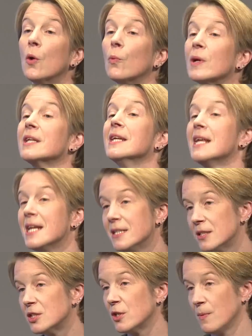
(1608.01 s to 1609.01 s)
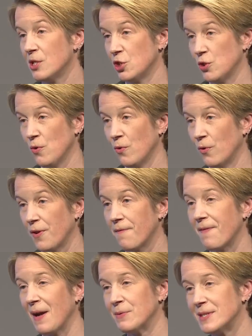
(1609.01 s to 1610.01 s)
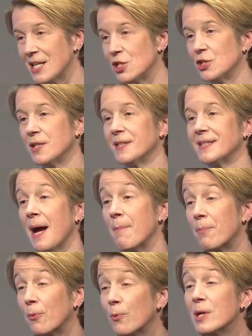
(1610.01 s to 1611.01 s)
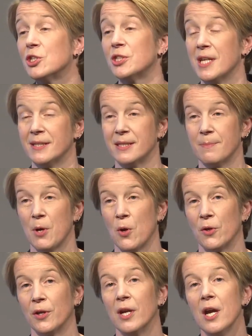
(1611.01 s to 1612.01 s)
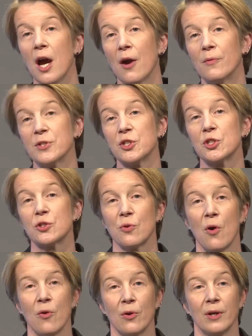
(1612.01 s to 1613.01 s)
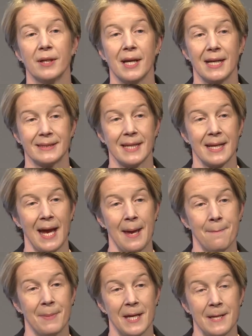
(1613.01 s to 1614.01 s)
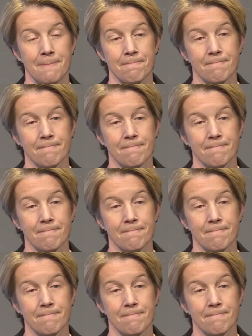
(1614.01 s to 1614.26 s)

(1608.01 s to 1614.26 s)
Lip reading: we need to ensure the foundations that bridge sits upon are as strong as they can be.